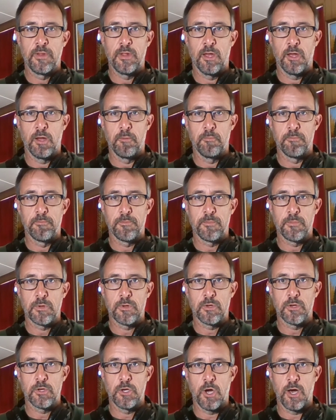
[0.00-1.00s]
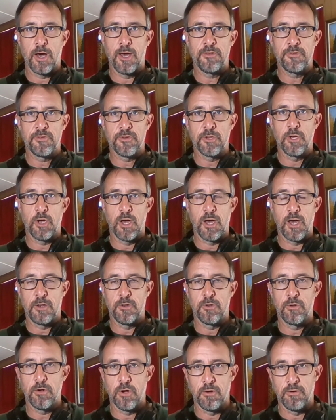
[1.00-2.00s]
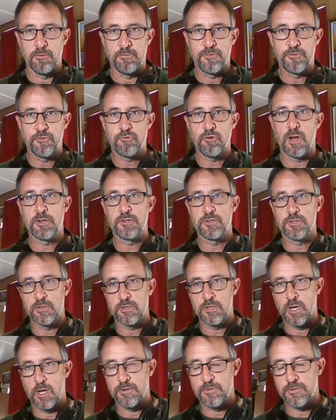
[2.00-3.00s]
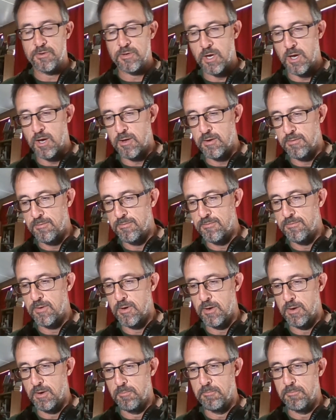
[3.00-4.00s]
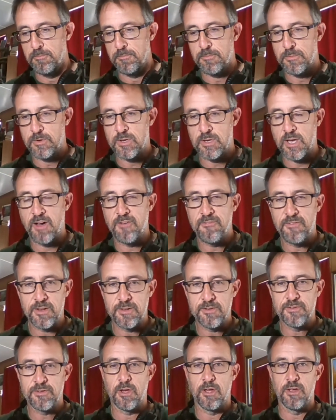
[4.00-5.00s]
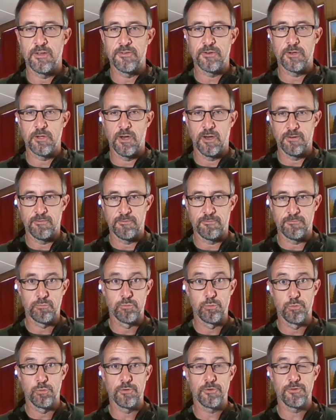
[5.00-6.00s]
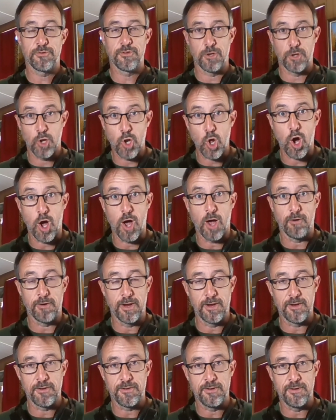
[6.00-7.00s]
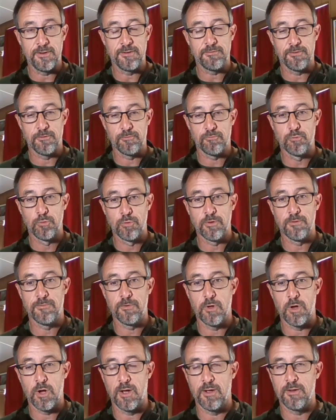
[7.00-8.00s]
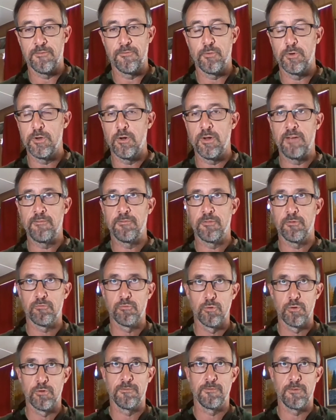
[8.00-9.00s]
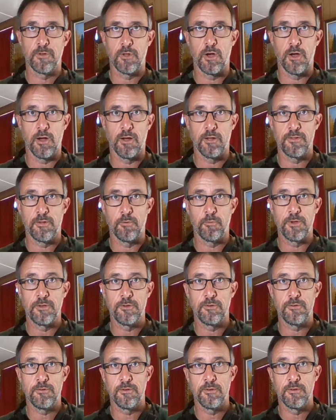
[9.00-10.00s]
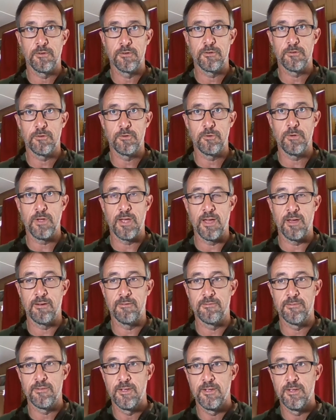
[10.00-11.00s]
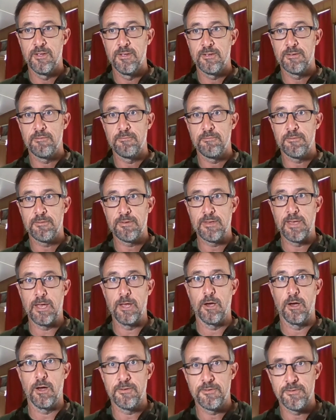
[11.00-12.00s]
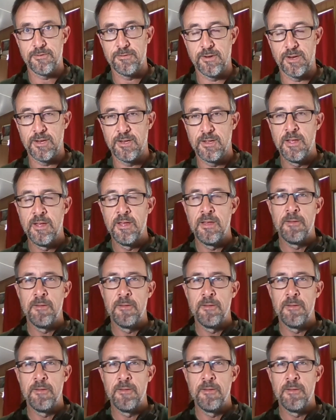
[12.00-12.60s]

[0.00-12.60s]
God is a God of structure. God is a God of covenants. God is a God of rules and law, right? He is the rule of law. If we don't have the rule of law, then we do have chaos, right?